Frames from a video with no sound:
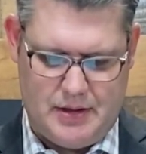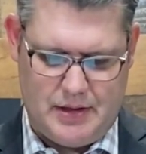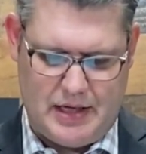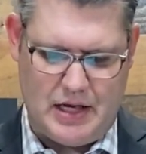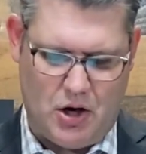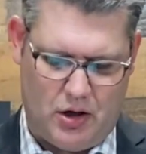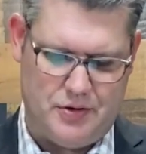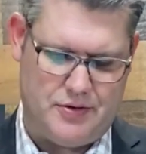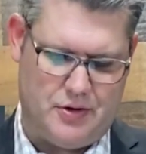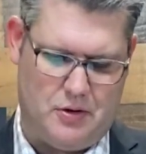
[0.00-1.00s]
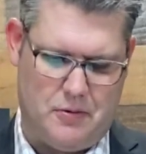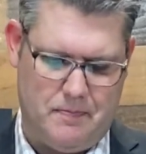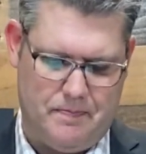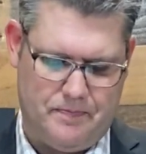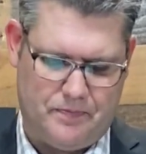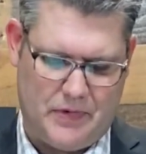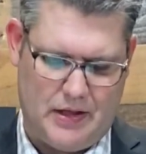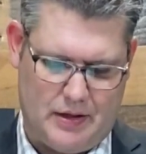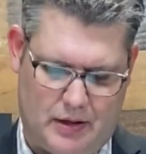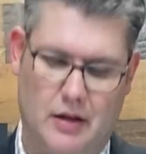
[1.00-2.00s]
He also
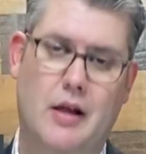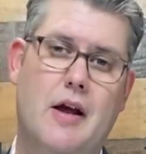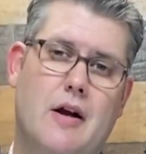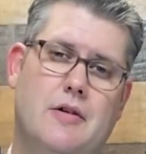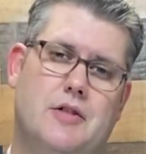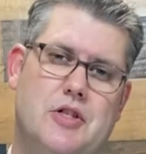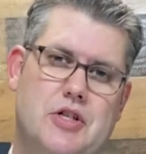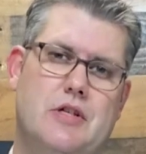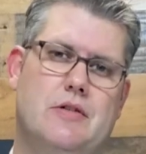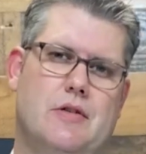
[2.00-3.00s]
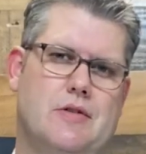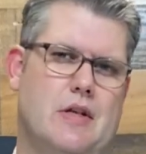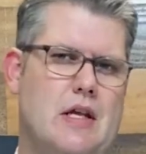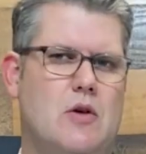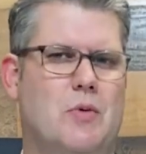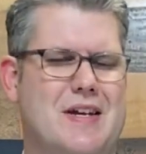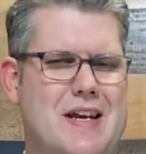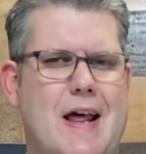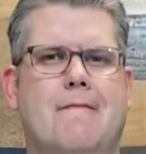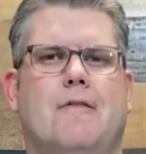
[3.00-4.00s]
declared to Jesus that he would
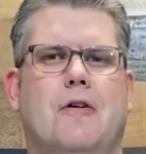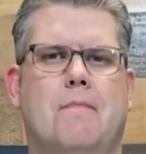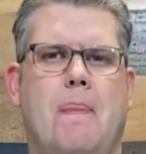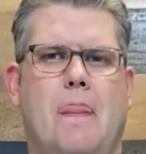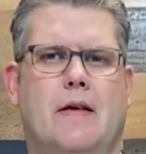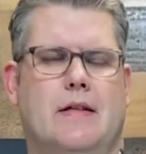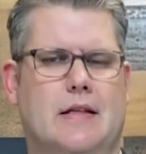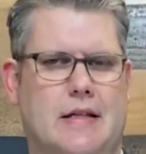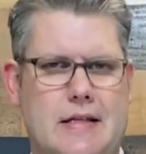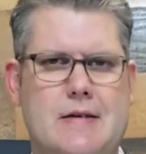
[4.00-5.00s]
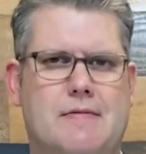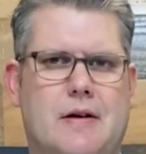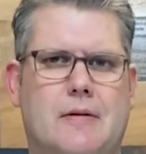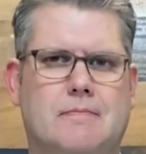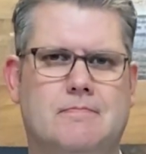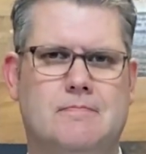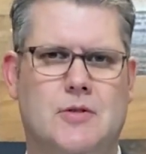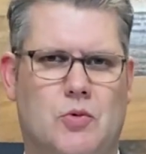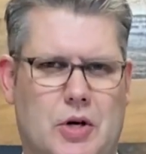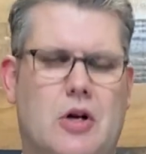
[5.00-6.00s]
never leave him,
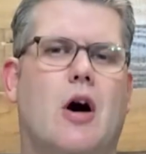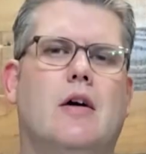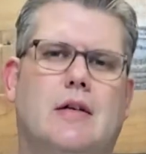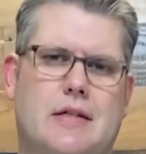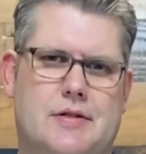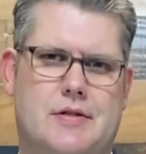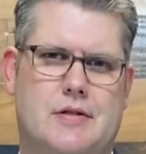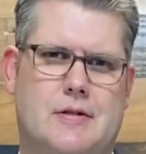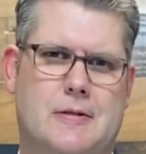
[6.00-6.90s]
regardless